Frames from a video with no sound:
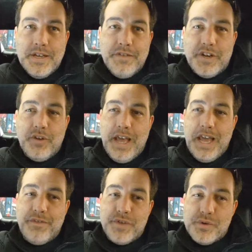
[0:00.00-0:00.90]
you don't add
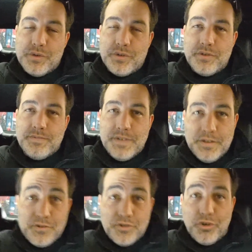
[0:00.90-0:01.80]
fuel
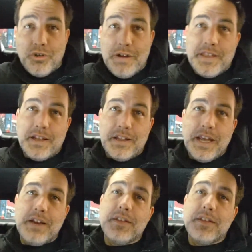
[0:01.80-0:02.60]
sooner rather than later,